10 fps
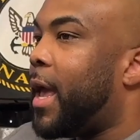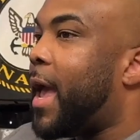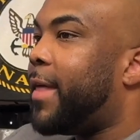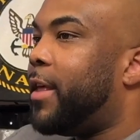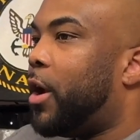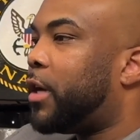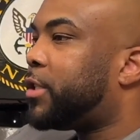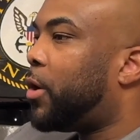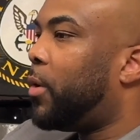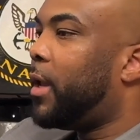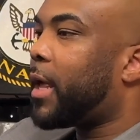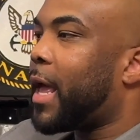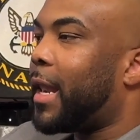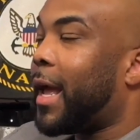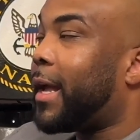and then also look
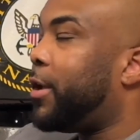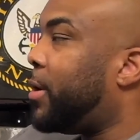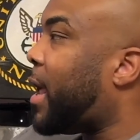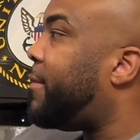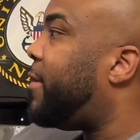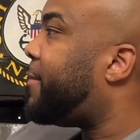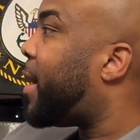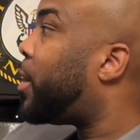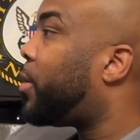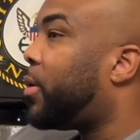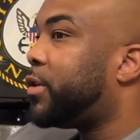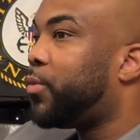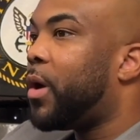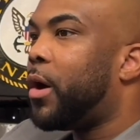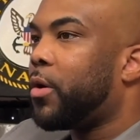at like your Navy Federal as
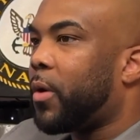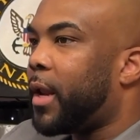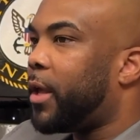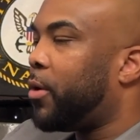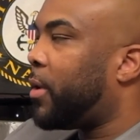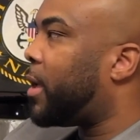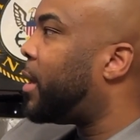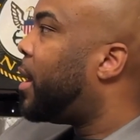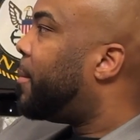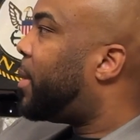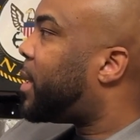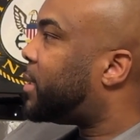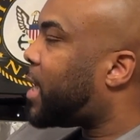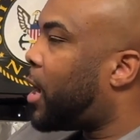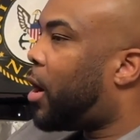well, credit union, because they